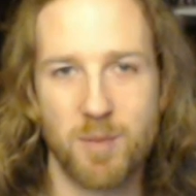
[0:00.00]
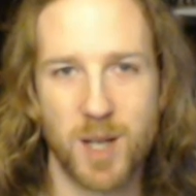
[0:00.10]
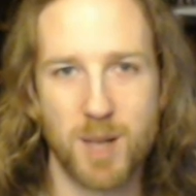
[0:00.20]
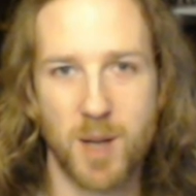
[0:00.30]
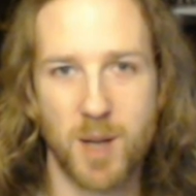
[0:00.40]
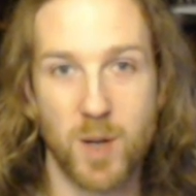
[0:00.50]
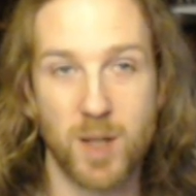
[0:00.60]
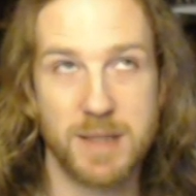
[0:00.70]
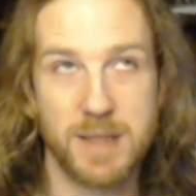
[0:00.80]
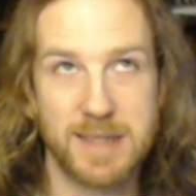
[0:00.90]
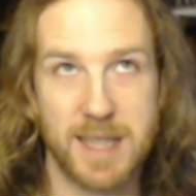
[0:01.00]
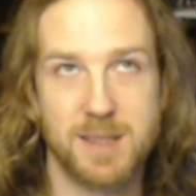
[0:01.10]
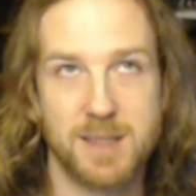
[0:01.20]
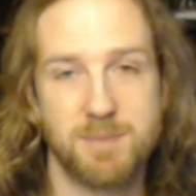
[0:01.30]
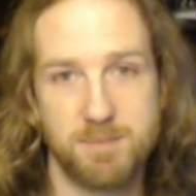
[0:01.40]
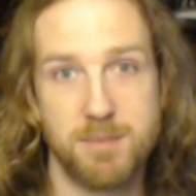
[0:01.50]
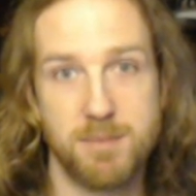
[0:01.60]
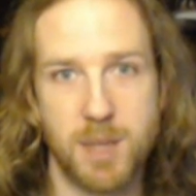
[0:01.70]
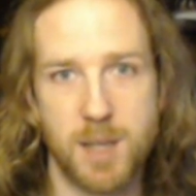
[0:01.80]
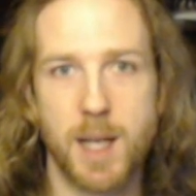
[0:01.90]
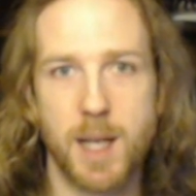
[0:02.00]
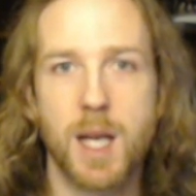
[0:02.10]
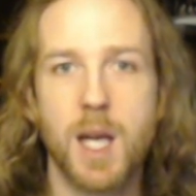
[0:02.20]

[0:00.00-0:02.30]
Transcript: burbling one, he says, burbling.